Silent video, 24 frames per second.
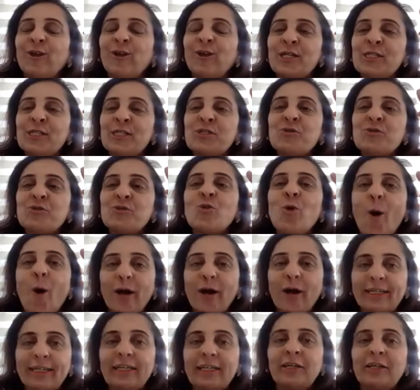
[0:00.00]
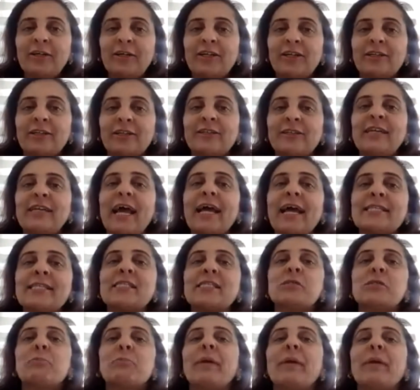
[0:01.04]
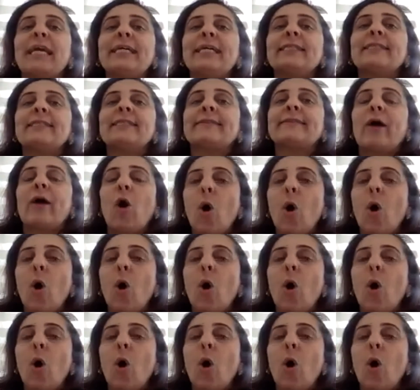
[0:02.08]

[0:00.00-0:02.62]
is non-Indian and speaks